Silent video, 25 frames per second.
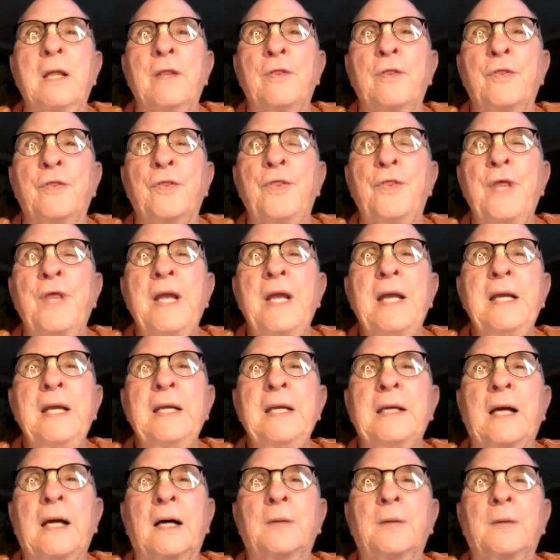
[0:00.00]

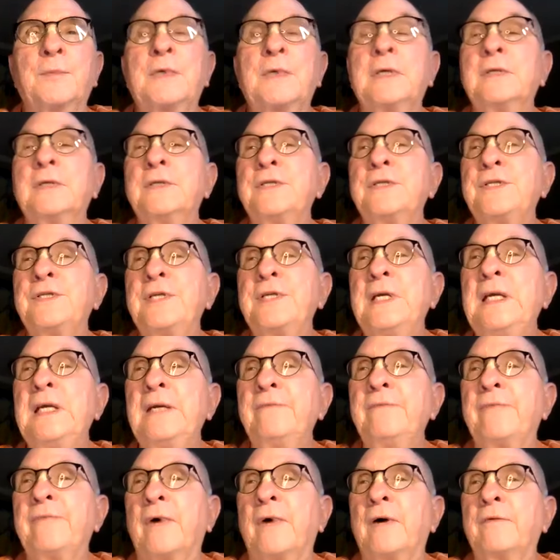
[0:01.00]
They
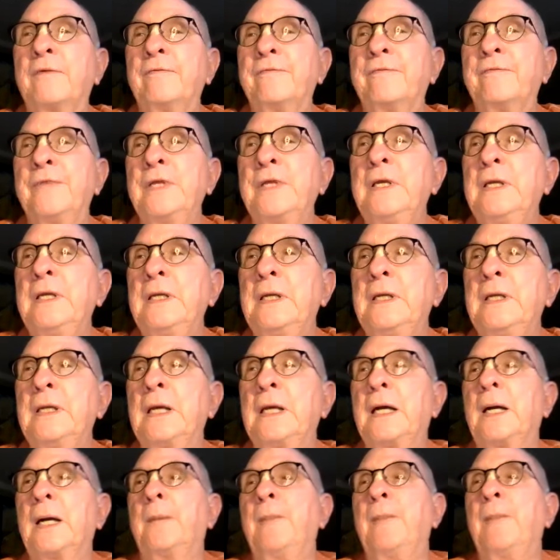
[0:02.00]
conceive of the
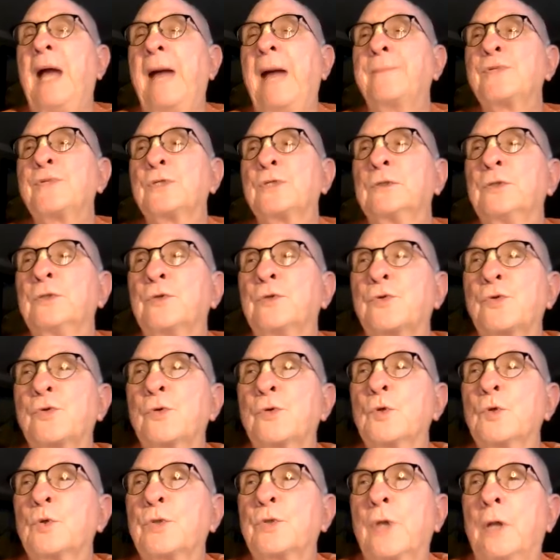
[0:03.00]
absolute
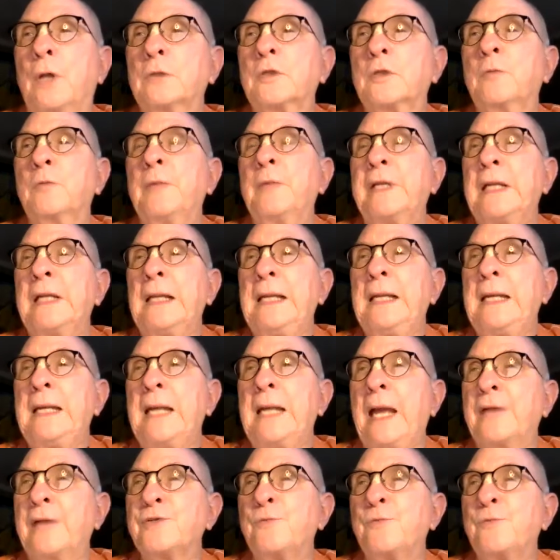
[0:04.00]
truth
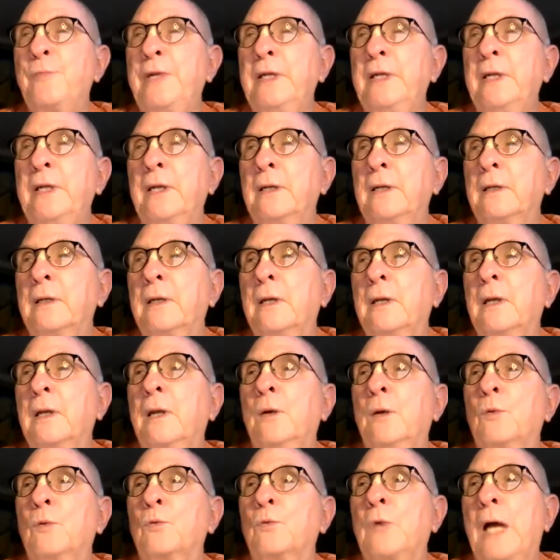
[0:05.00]
ultimately as being
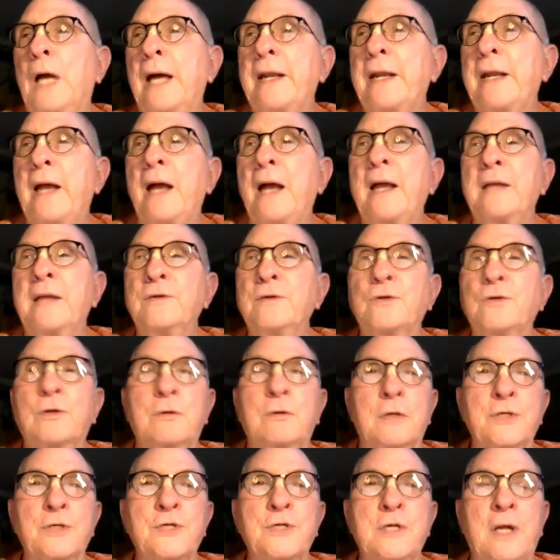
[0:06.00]
Radha and
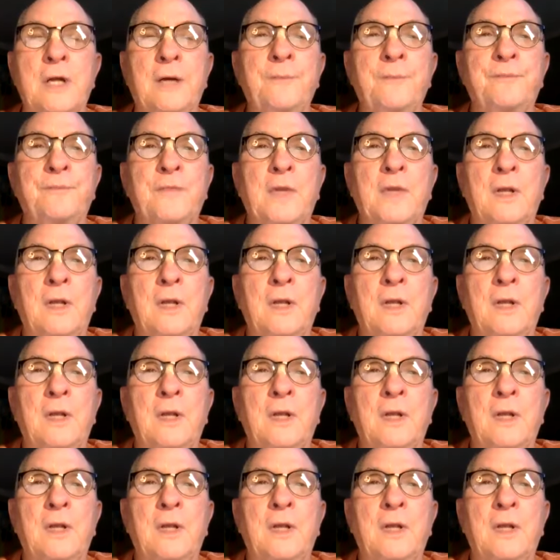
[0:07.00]
Krishna.